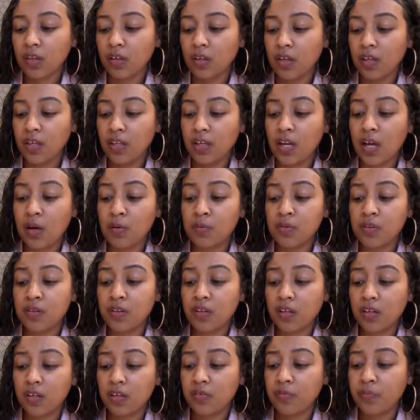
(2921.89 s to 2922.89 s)
And I was
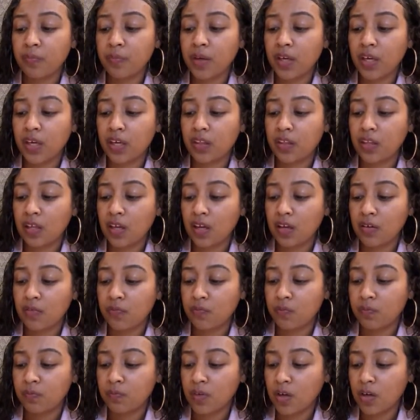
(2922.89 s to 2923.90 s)
thinking of
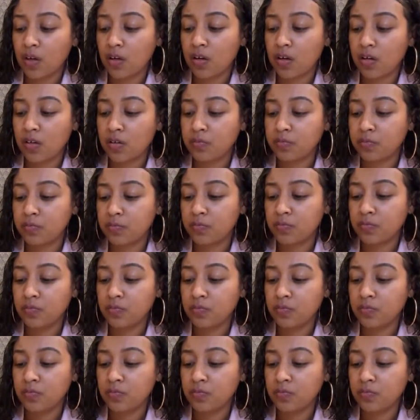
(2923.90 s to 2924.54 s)
um,